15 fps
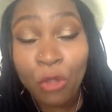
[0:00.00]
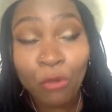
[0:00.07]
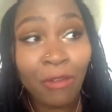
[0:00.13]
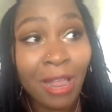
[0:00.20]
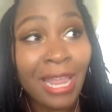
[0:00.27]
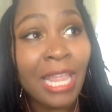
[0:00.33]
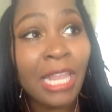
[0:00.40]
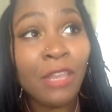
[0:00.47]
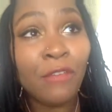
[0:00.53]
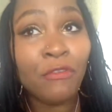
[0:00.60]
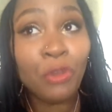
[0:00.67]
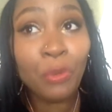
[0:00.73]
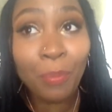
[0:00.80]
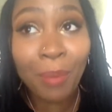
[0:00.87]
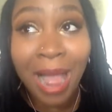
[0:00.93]
right? And
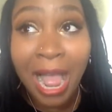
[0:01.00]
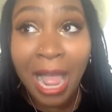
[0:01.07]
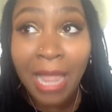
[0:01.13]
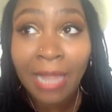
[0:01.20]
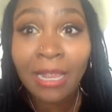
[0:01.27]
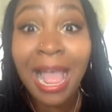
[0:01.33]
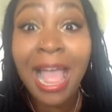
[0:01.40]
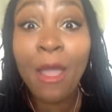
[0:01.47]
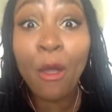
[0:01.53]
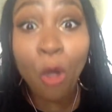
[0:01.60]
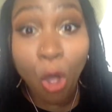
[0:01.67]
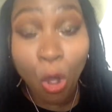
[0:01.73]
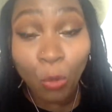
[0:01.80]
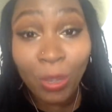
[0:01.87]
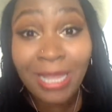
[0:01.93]
if you buy, I
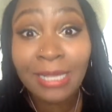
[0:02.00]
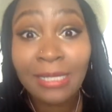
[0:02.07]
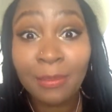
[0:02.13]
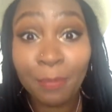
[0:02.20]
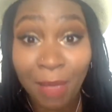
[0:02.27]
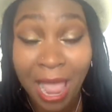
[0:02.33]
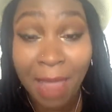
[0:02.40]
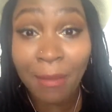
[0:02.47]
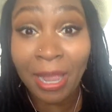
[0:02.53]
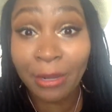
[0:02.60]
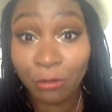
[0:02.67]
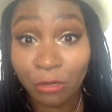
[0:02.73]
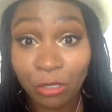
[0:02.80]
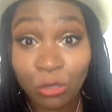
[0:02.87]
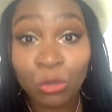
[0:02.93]
always buy my
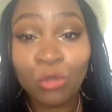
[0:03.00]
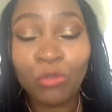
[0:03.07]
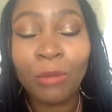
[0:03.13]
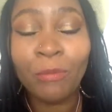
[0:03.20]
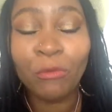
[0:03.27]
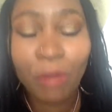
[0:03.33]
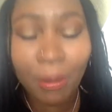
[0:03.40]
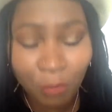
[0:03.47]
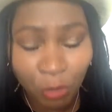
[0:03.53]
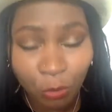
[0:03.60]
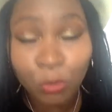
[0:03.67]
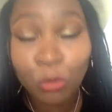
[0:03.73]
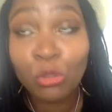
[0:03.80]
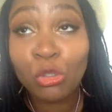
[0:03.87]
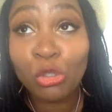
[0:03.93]
crystals from
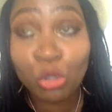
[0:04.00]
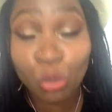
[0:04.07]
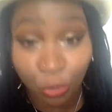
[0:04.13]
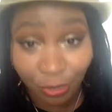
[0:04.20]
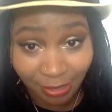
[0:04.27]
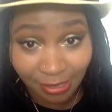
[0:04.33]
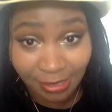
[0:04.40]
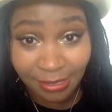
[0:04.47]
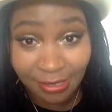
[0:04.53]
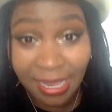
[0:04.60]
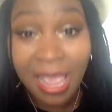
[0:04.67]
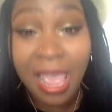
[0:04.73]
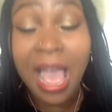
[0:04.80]
reputable sources.